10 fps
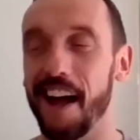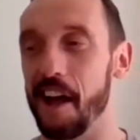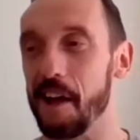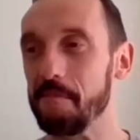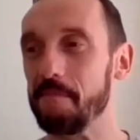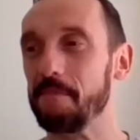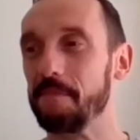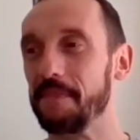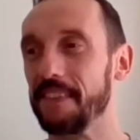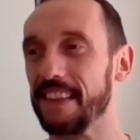You
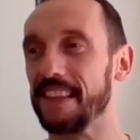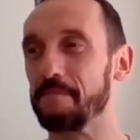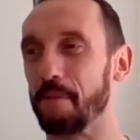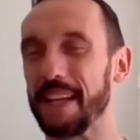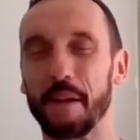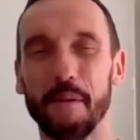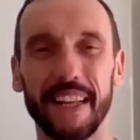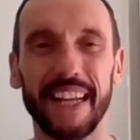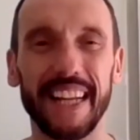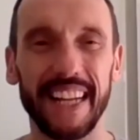only just
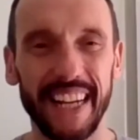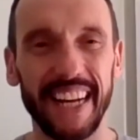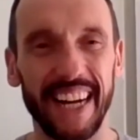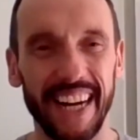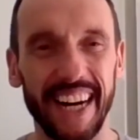left the park at